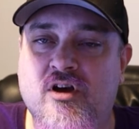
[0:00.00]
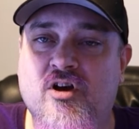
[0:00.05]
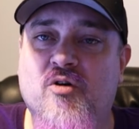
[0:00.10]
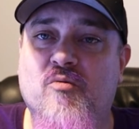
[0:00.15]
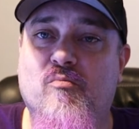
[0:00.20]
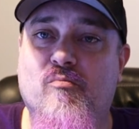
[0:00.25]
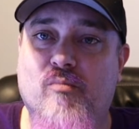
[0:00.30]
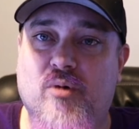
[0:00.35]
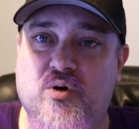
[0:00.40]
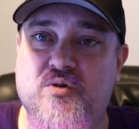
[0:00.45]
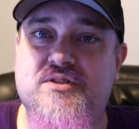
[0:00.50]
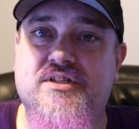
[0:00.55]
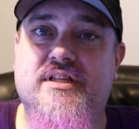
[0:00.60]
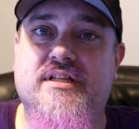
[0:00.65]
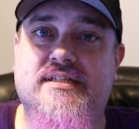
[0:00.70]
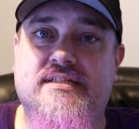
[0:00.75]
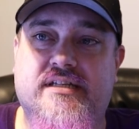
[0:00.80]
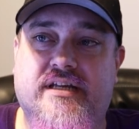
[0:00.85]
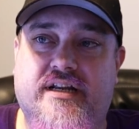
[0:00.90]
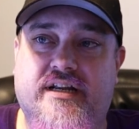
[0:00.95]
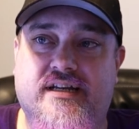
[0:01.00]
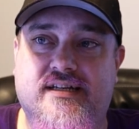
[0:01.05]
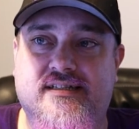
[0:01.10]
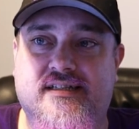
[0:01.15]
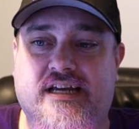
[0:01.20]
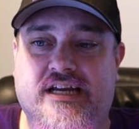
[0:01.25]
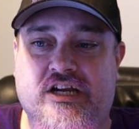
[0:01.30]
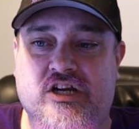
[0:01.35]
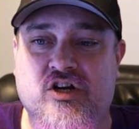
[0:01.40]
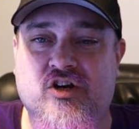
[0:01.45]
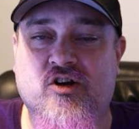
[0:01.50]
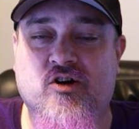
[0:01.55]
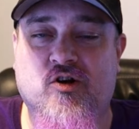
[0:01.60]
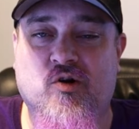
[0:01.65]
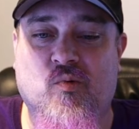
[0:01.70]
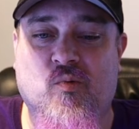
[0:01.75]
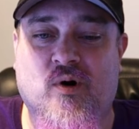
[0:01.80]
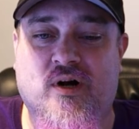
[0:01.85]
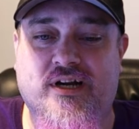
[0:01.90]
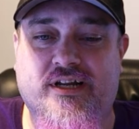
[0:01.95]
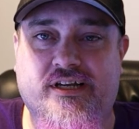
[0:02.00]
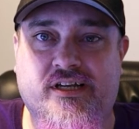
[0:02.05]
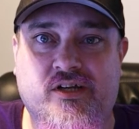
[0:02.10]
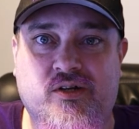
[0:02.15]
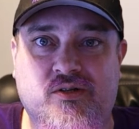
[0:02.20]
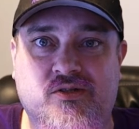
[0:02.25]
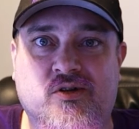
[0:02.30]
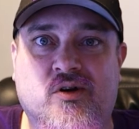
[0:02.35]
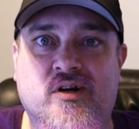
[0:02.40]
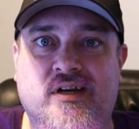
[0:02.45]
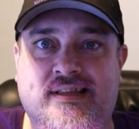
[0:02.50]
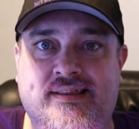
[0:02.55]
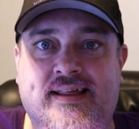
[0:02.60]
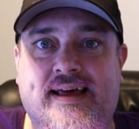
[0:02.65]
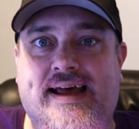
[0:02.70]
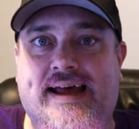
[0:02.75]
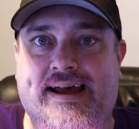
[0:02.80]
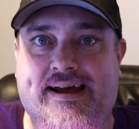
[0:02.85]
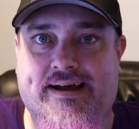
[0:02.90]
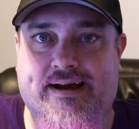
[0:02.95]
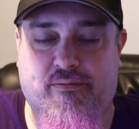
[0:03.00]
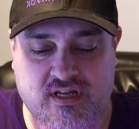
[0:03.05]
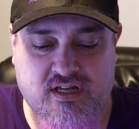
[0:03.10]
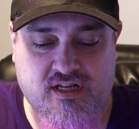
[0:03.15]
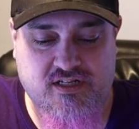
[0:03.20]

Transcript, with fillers: Most of the settings that you're going to want to use are in the app.